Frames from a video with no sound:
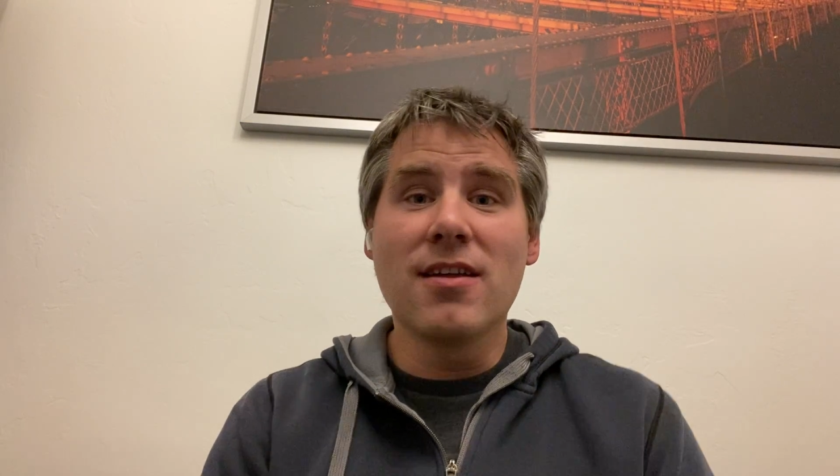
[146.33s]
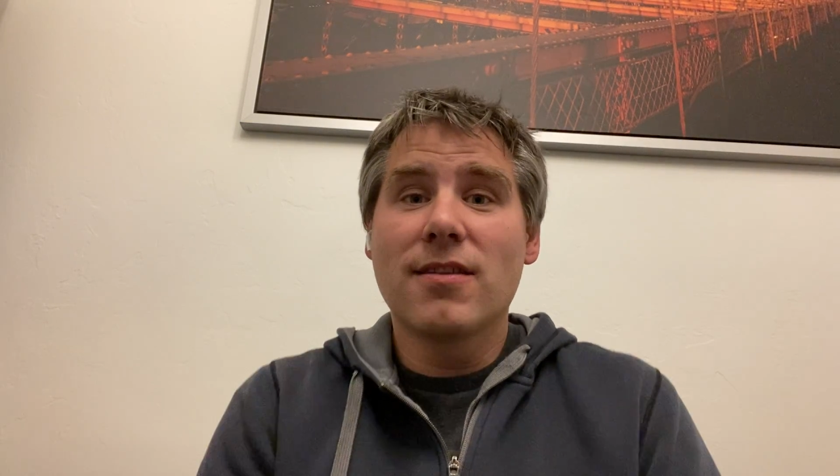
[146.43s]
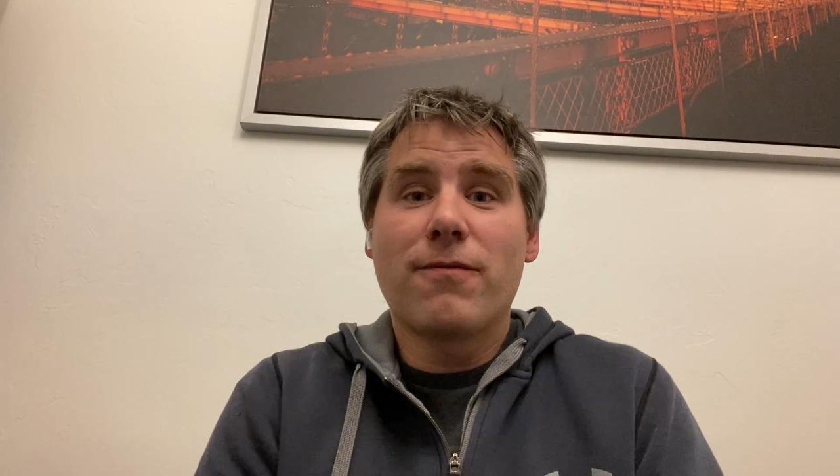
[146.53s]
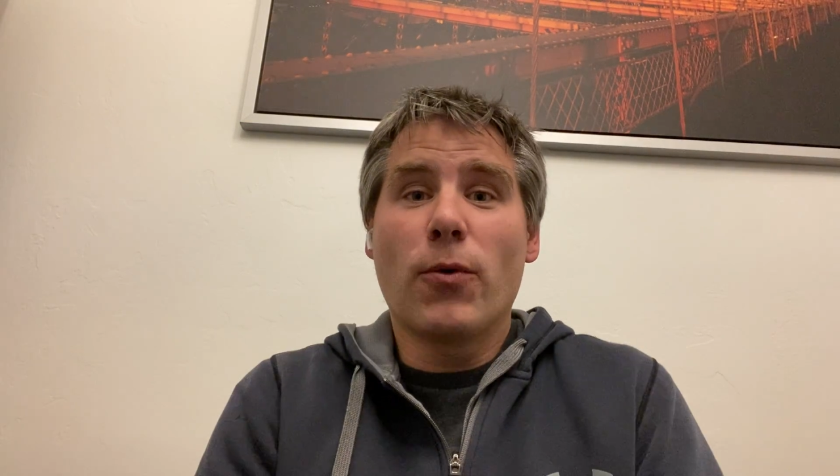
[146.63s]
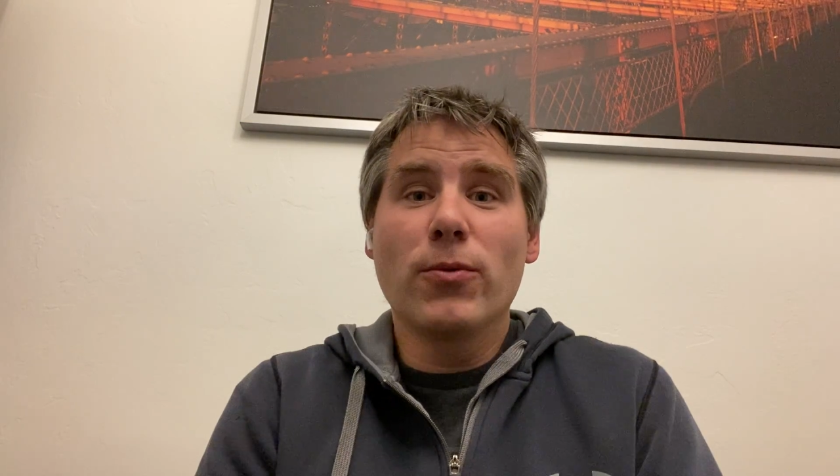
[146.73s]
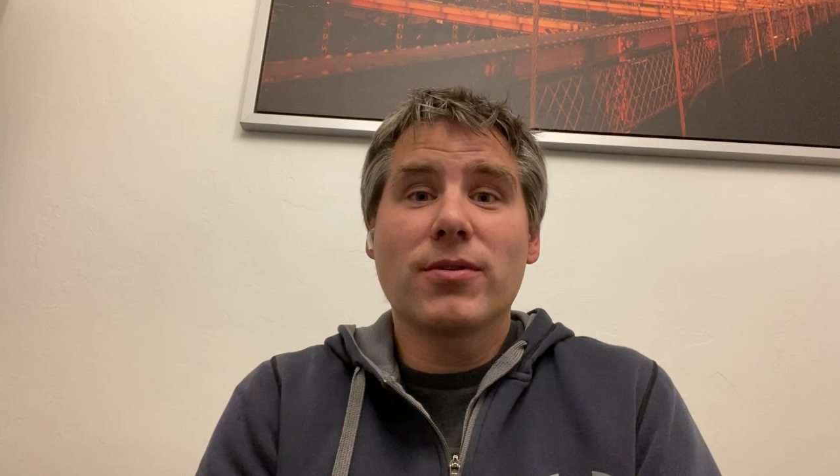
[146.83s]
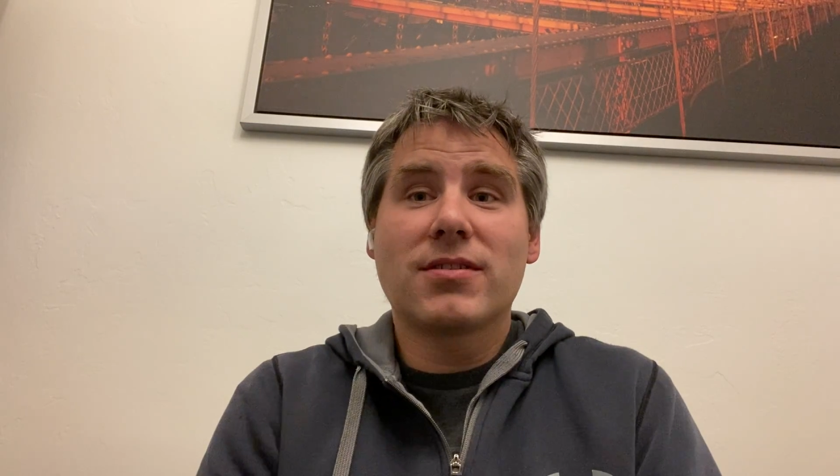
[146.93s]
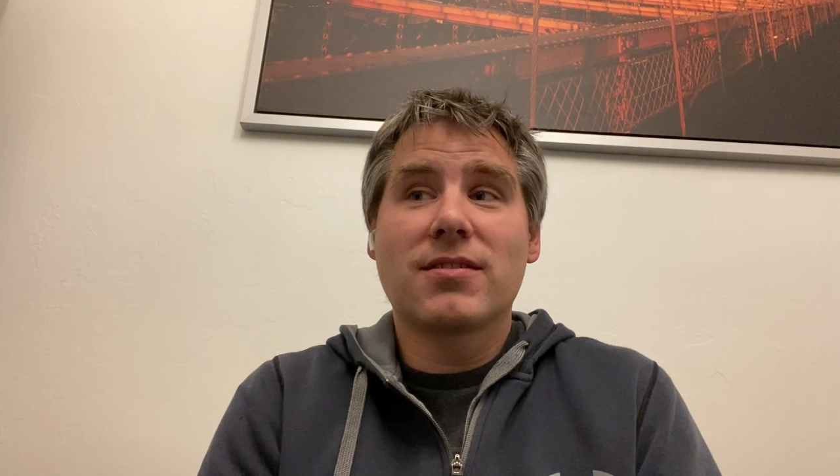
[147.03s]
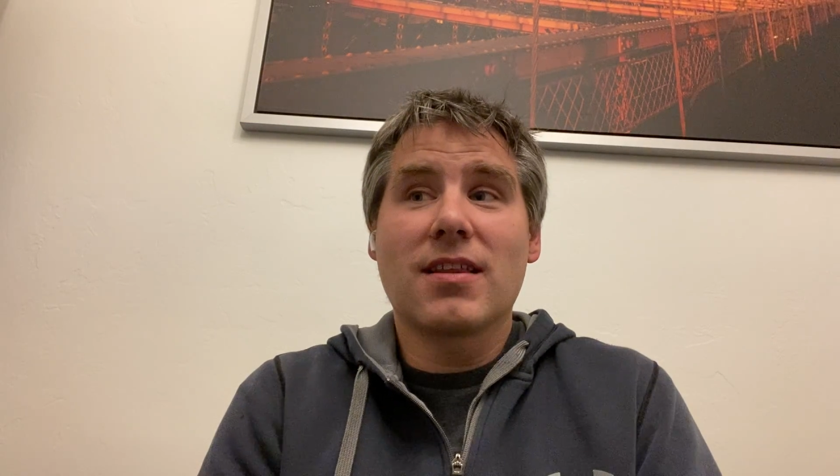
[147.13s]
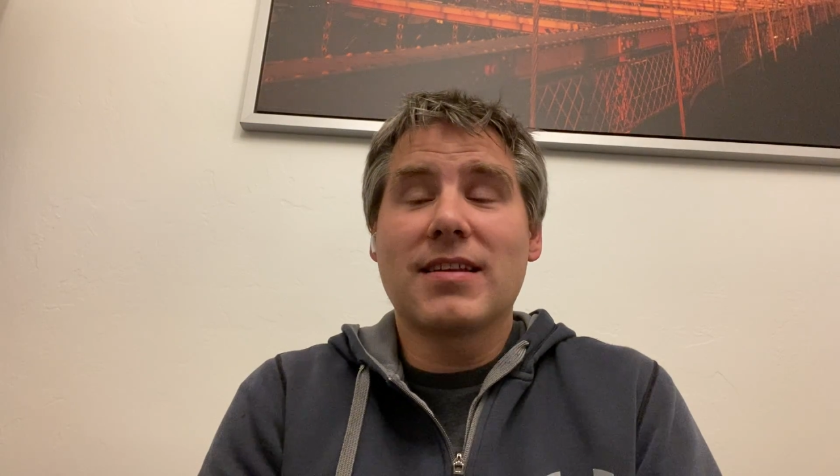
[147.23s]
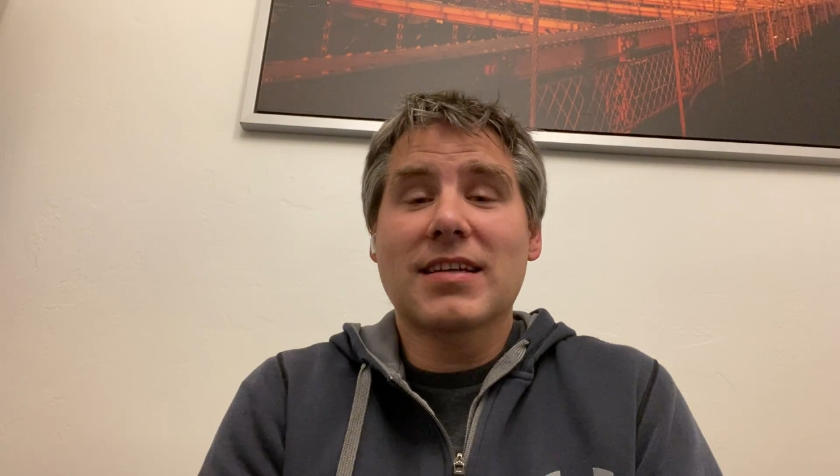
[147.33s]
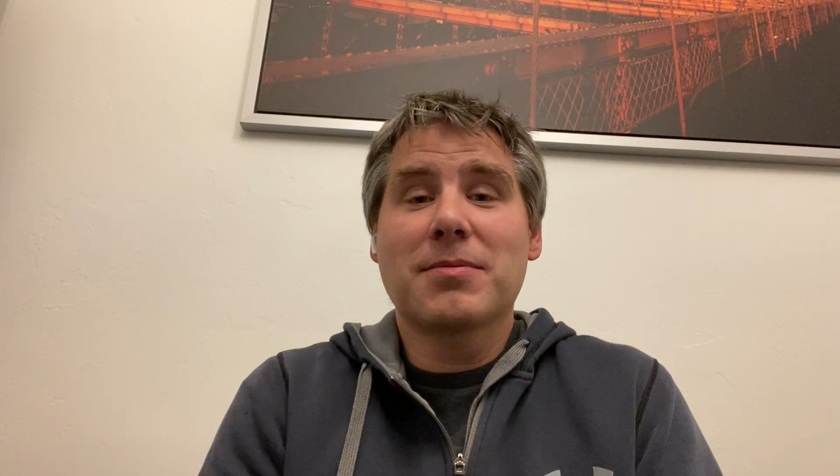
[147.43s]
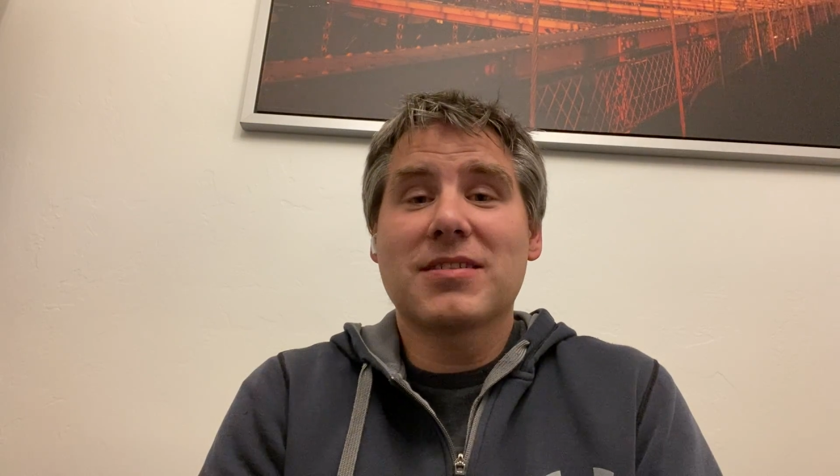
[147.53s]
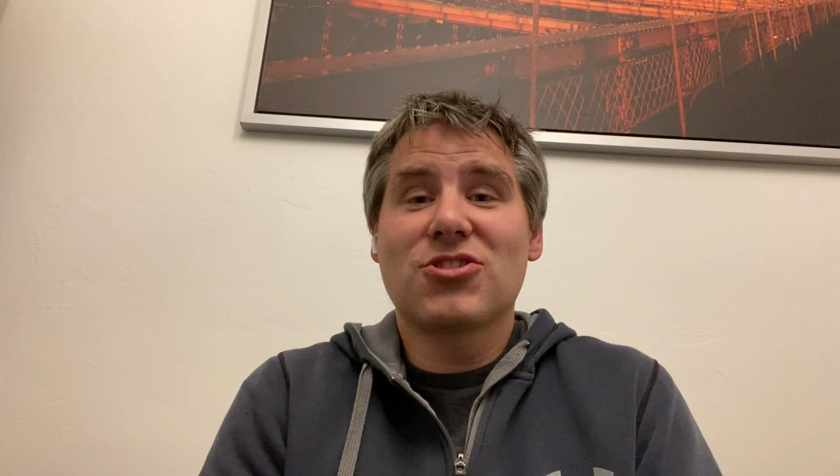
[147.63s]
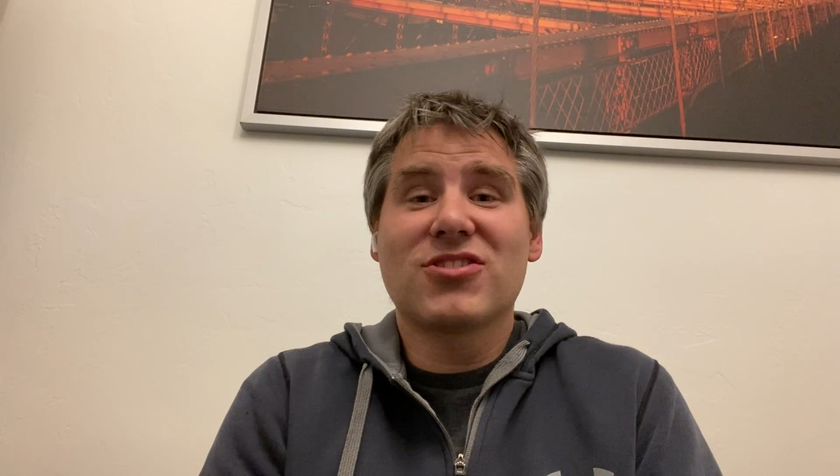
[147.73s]
the text
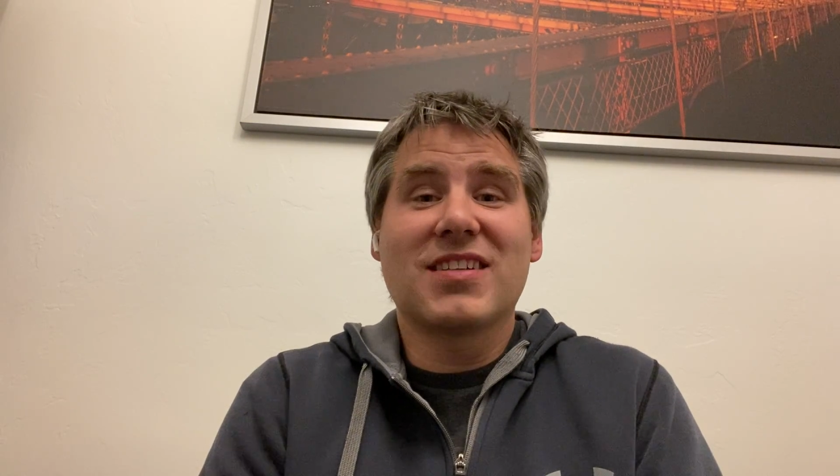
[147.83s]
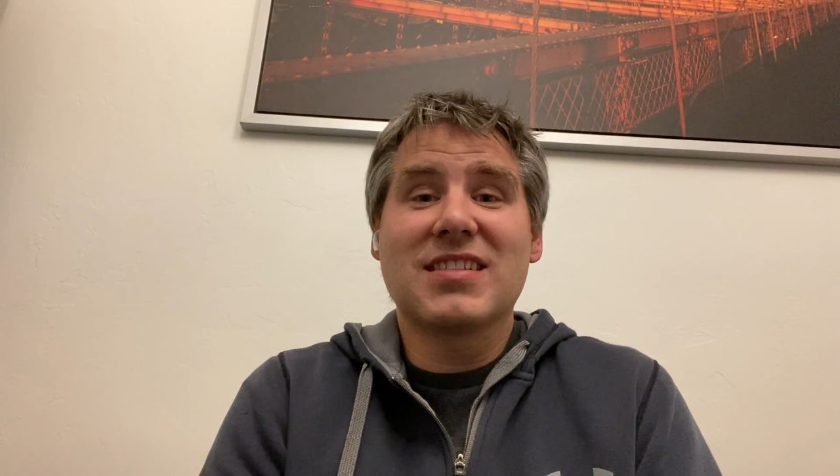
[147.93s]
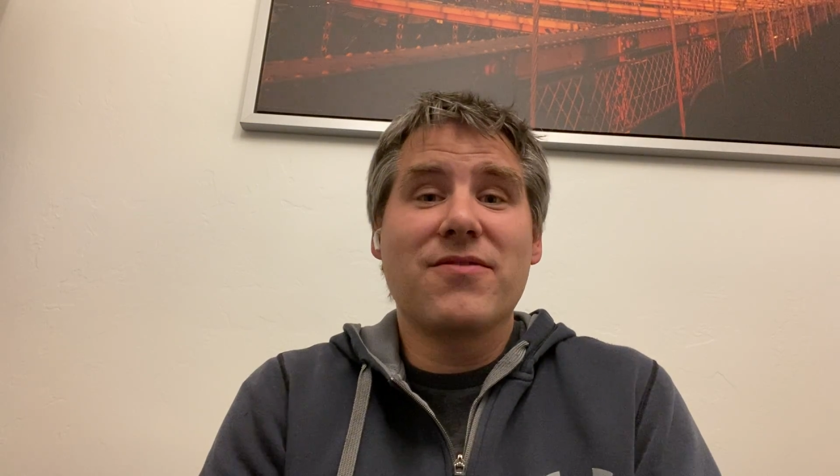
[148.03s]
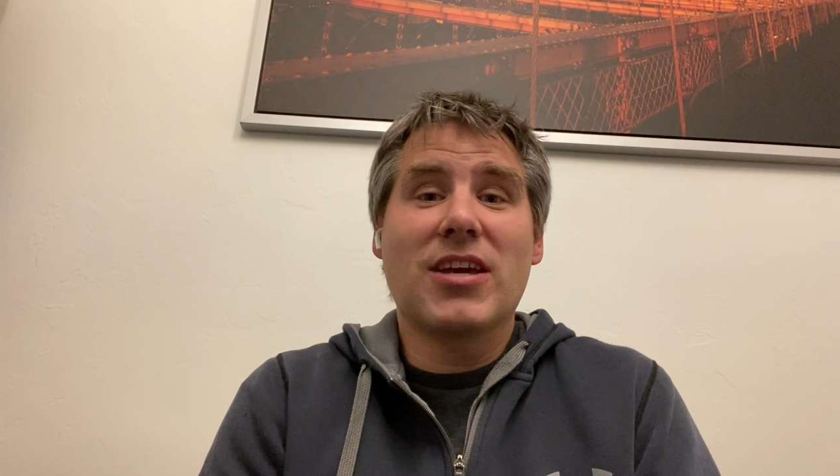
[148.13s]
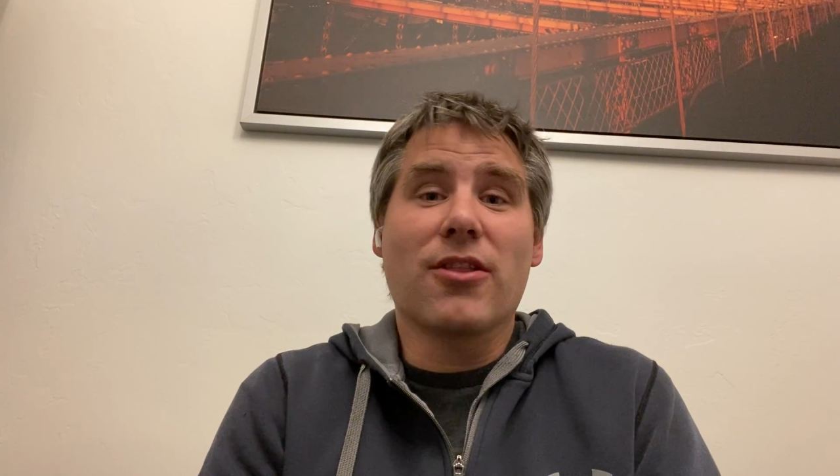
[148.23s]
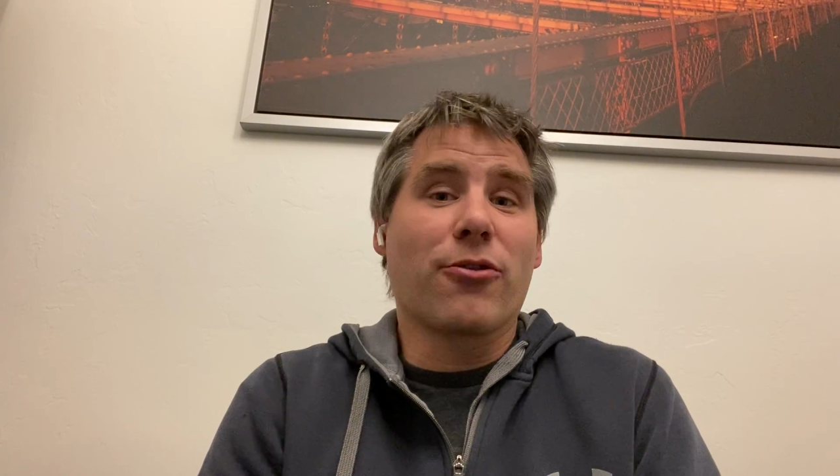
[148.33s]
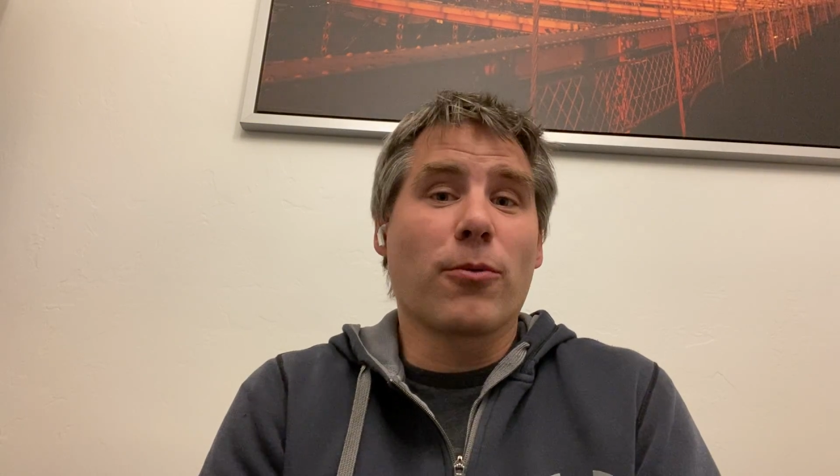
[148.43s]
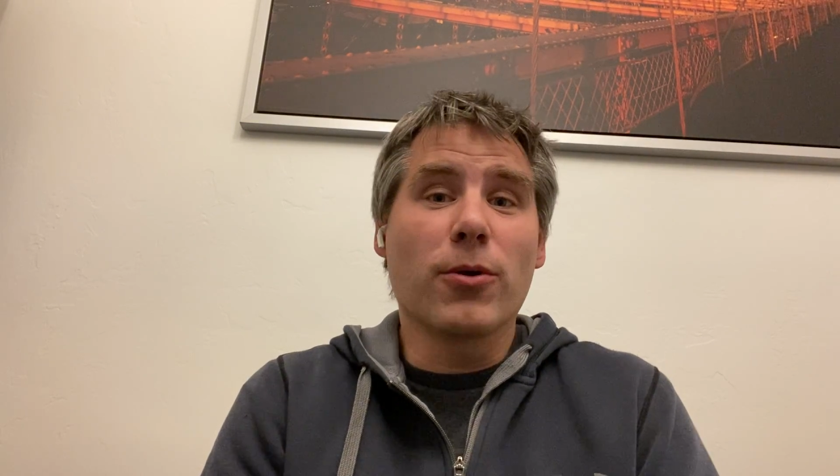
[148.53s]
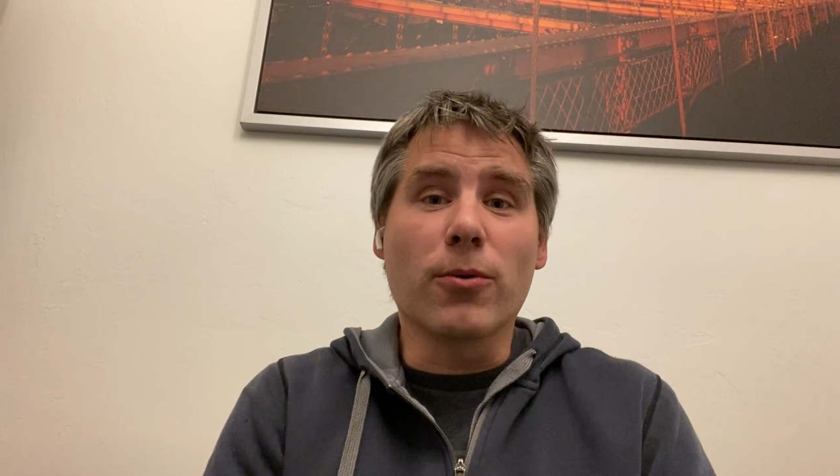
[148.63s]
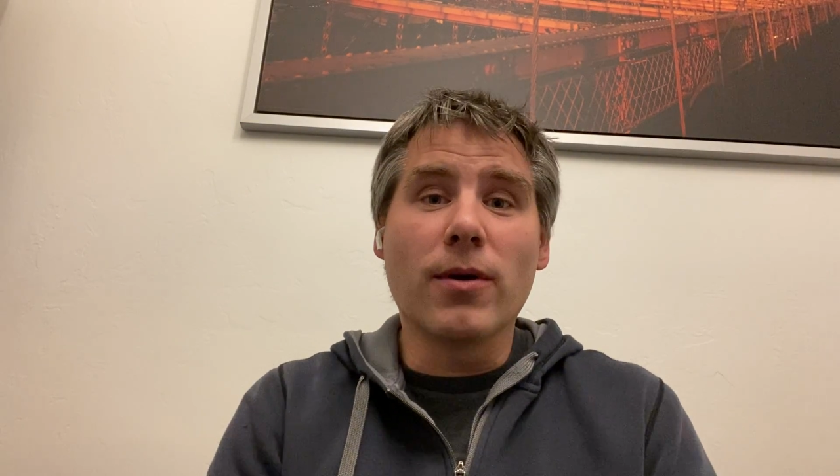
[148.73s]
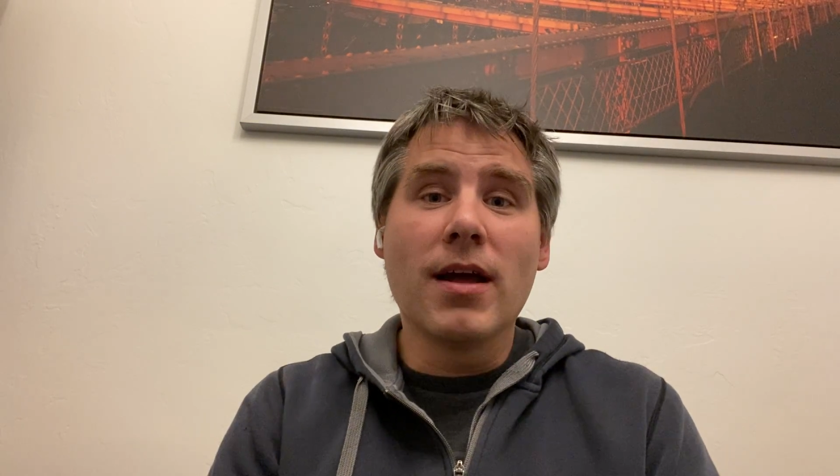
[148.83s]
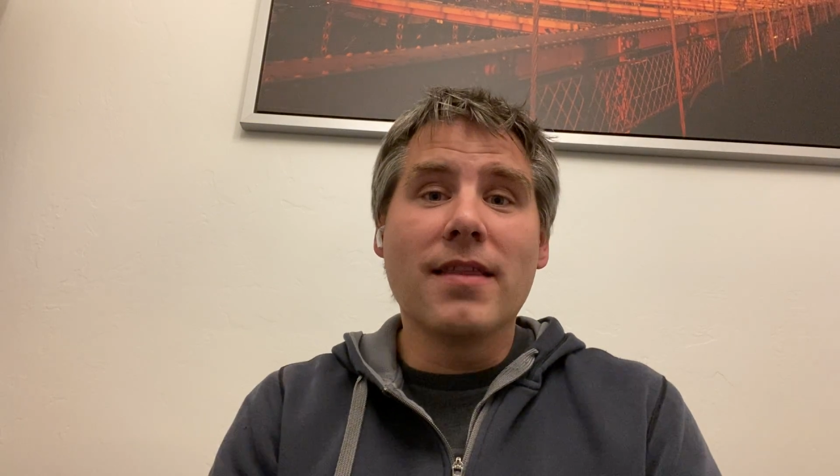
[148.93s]
message just doesn't even get through.